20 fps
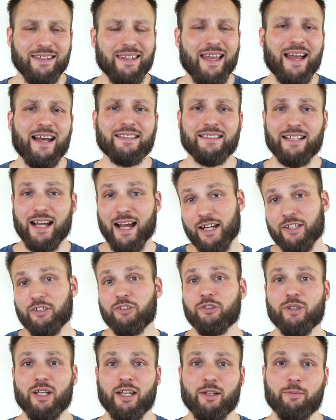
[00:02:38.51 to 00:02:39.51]
yes, I
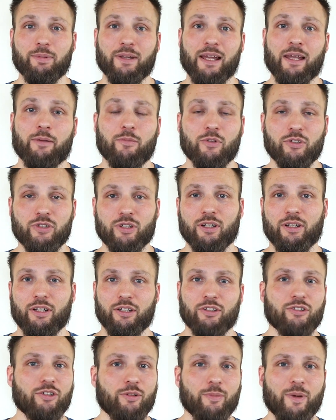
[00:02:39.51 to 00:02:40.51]
do like playing musical
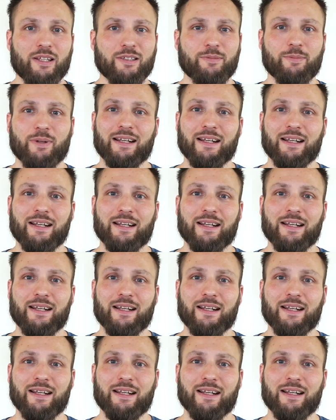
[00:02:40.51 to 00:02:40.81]
instruments,